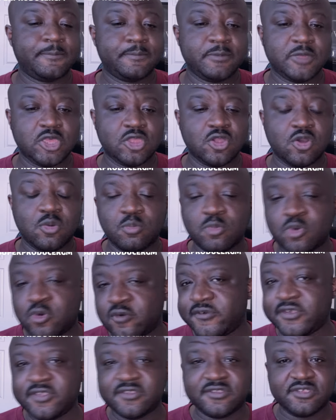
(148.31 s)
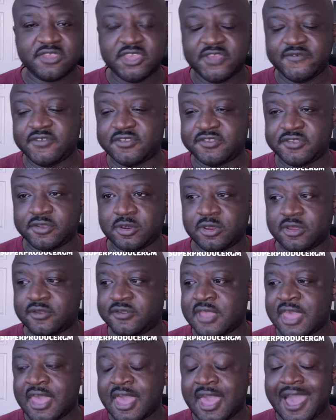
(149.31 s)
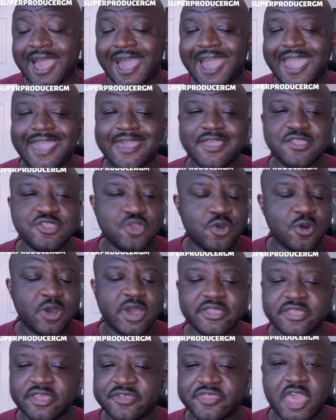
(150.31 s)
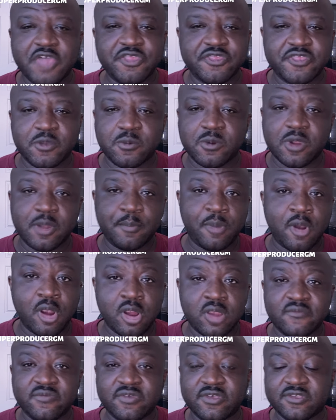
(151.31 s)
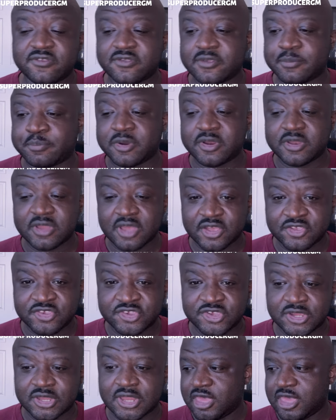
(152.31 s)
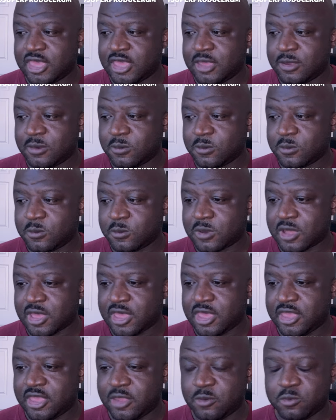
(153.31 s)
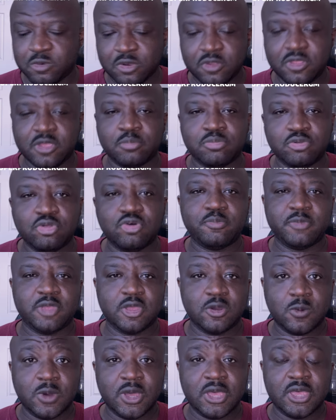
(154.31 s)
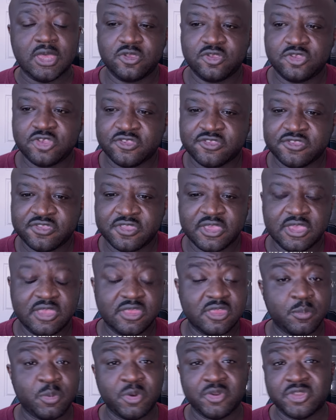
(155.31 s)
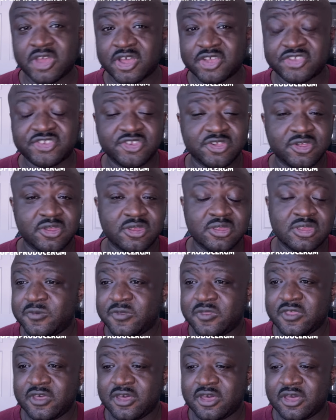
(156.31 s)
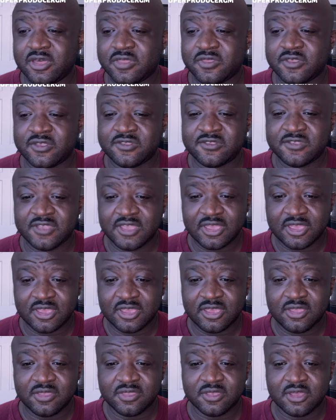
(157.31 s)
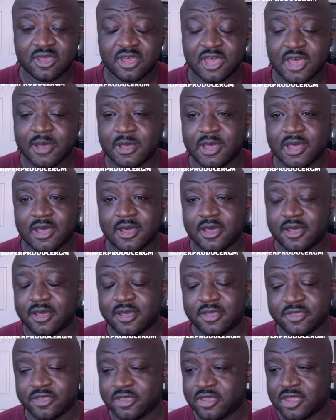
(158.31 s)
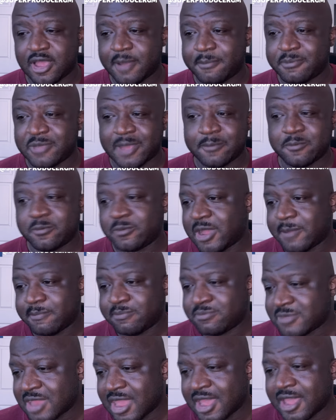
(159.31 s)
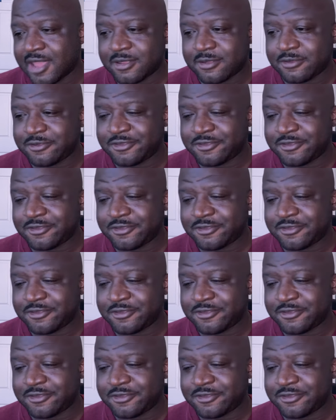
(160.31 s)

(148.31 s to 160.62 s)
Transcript: movies and TV series, I had no idea that they were a part of this production. It really blew me away. Just the production, the singing, I'm not